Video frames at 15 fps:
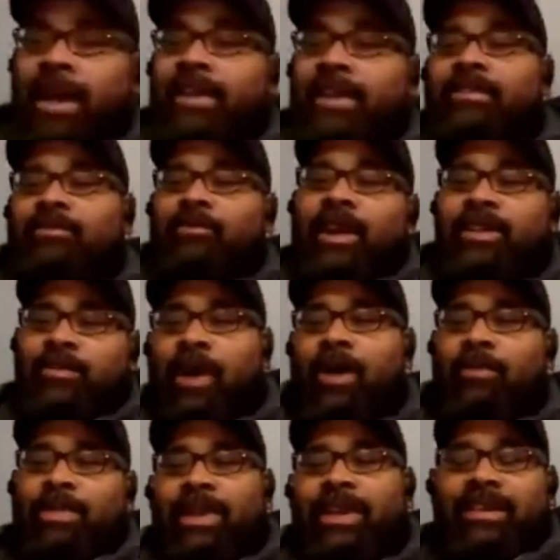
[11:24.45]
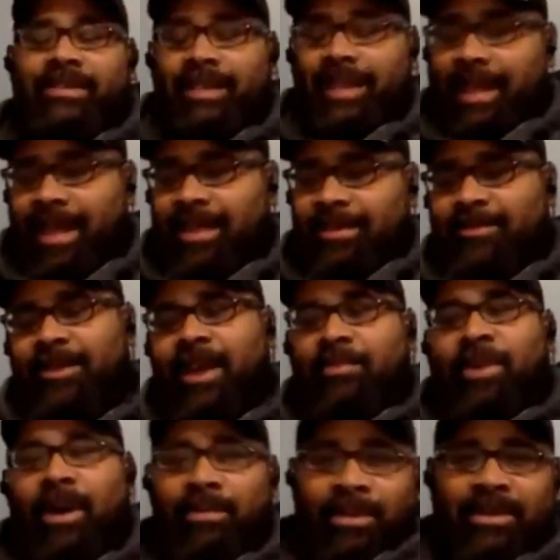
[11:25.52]
I can just write you out because you're
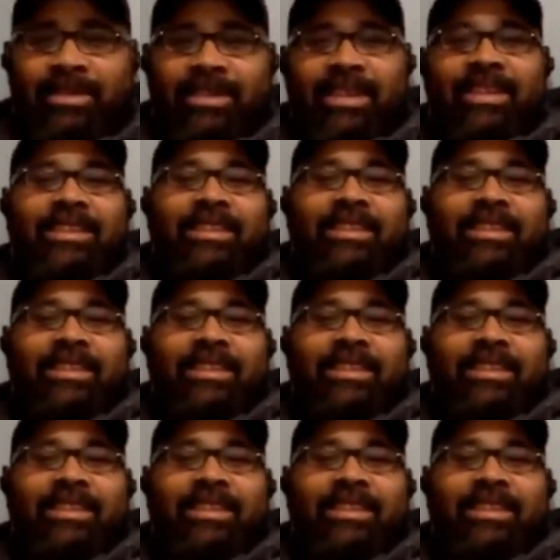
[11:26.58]
not published